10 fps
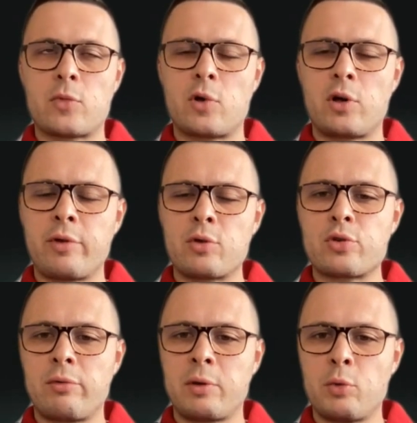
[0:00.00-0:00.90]
revenue
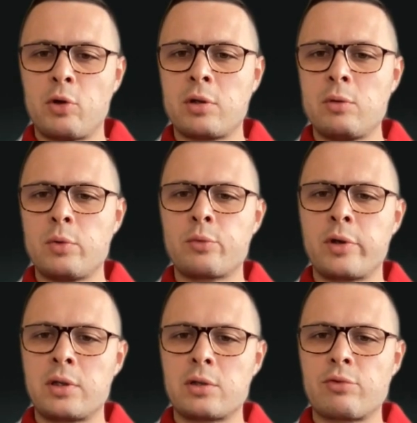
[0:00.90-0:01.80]
sharing model when we
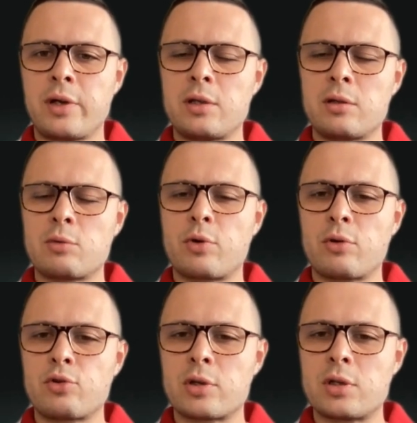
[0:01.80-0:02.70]
integrate into
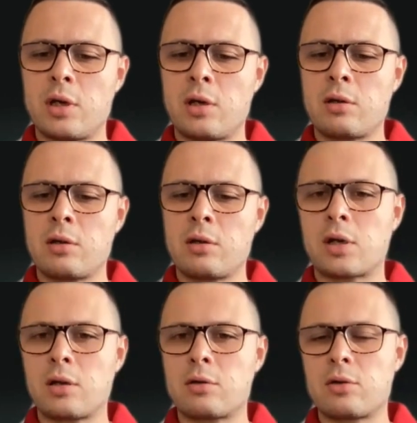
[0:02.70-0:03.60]
projects, and the user
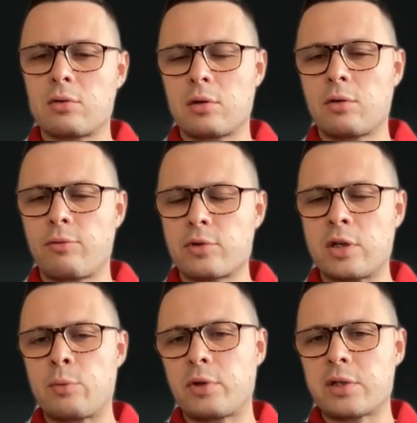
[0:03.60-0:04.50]
can, for
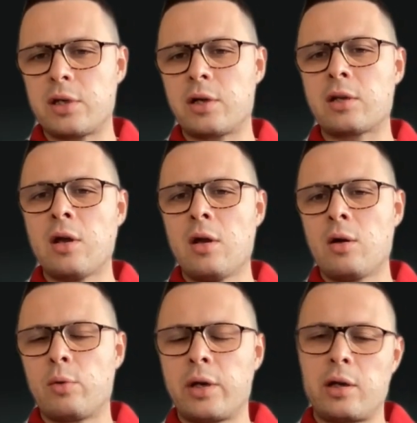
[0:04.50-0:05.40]
example, select
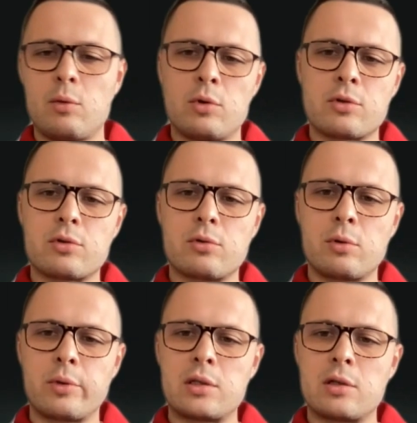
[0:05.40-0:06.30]
where he wants to
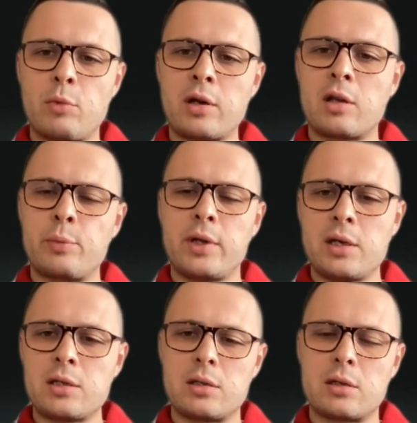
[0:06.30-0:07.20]
invest in
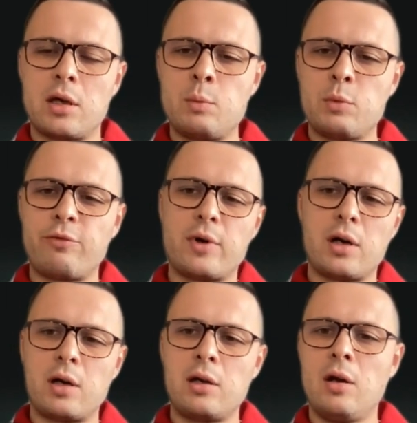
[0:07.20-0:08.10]
marketplaces,
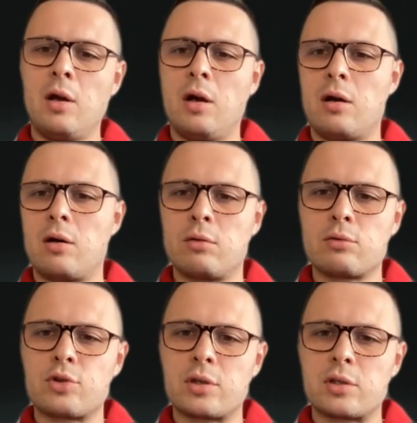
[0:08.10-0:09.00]
gamify, or
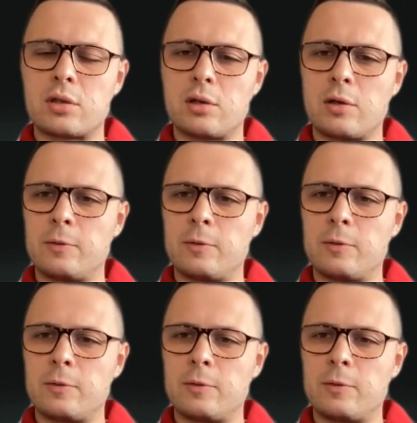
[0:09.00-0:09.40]
just